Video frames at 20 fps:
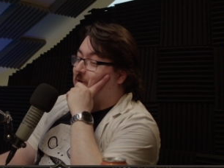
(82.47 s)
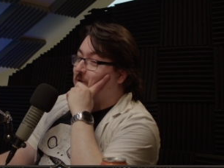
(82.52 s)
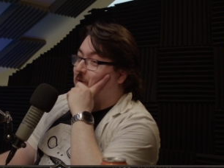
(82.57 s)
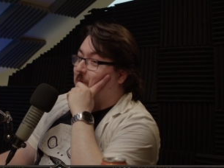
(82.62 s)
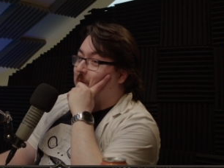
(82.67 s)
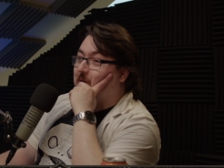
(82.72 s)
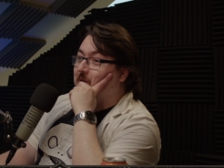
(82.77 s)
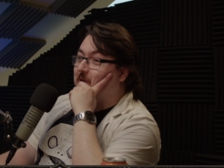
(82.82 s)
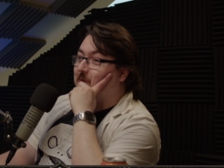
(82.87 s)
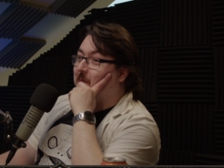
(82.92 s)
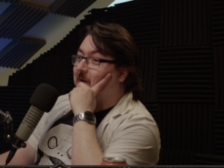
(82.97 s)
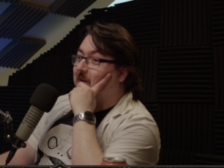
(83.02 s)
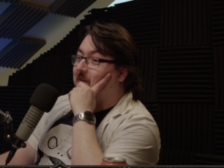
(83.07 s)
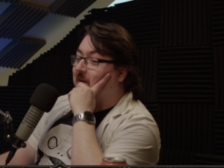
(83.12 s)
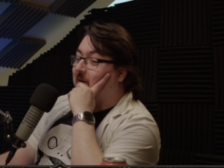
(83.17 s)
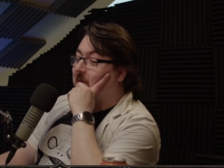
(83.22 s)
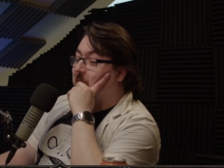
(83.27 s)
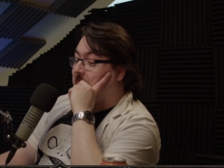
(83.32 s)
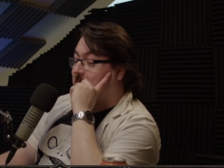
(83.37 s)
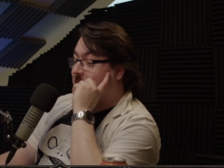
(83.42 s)
so much of my
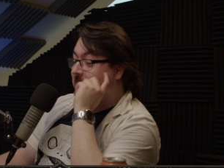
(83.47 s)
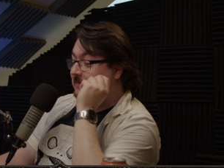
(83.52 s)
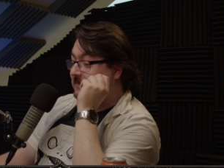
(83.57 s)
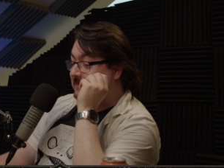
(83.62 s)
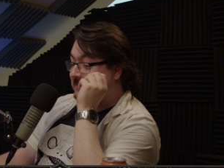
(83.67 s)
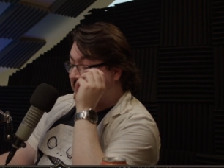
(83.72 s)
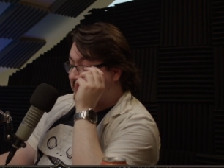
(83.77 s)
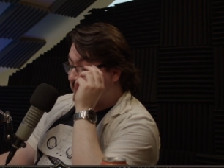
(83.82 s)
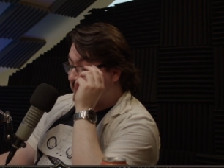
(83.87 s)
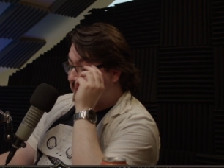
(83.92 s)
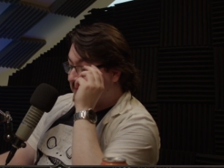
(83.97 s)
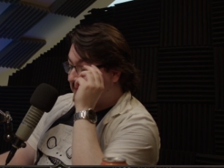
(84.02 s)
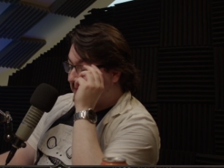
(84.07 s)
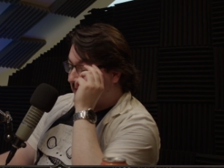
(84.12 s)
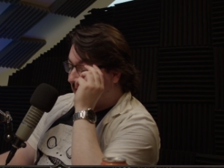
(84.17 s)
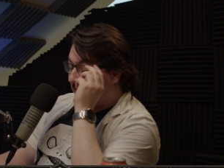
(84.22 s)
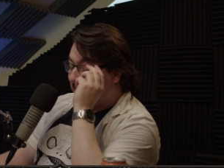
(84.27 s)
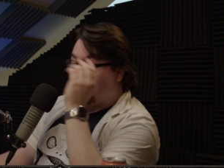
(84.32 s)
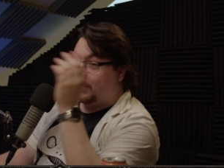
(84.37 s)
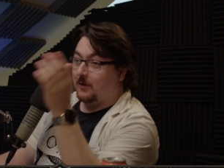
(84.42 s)
time.
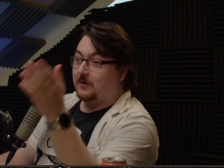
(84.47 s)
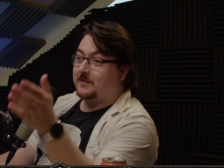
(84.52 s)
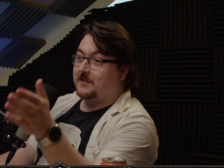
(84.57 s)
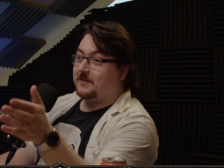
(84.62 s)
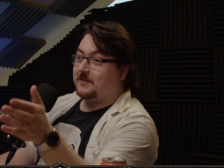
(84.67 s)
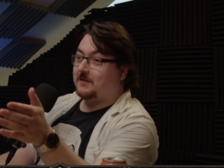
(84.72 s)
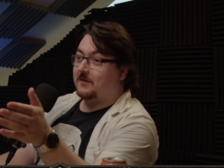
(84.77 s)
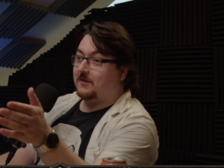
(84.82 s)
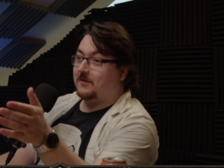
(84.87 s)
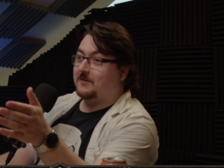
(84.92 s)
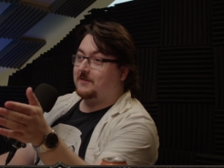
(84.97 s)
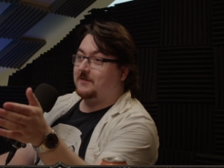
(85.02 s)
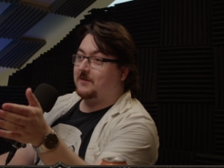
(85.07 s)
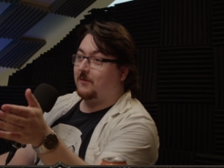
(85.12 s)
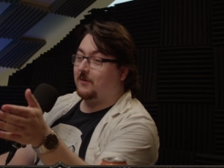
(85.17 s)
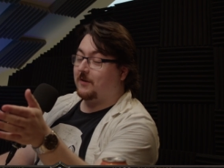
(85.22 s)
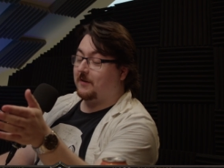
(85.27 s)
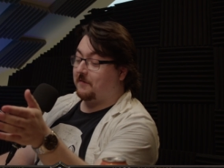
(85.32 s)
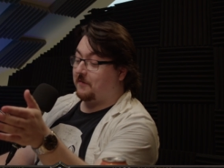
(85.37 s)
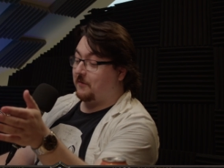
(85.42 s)
I'm close.
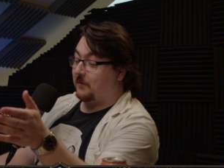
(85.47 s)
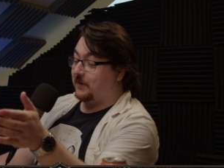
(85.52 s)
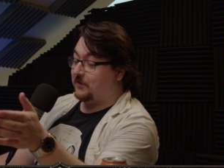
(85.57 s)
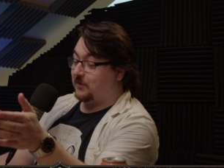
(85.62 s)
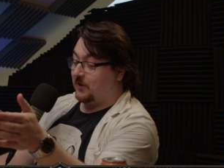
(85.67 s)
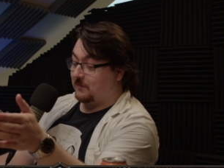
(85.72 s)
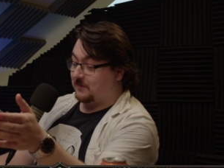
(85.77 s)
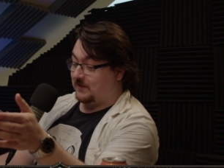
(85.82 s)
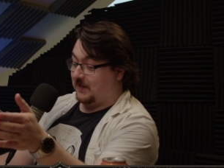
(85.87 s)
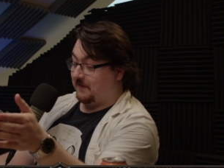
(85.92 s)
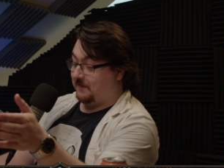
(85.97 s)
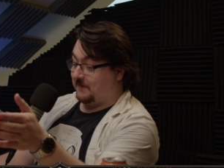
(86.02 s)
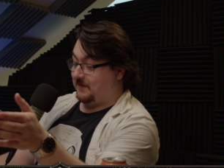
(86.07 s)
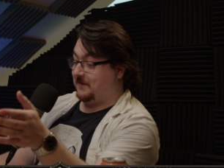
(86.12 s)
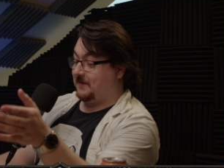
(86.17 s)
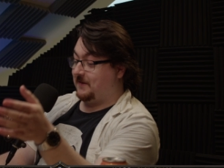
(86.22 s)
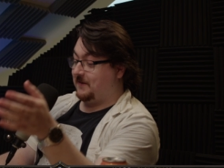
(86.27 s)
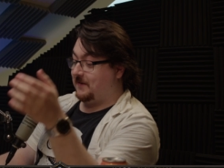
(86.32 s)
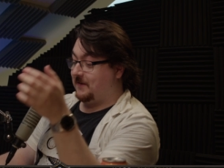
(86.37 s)
Only have three jobs left.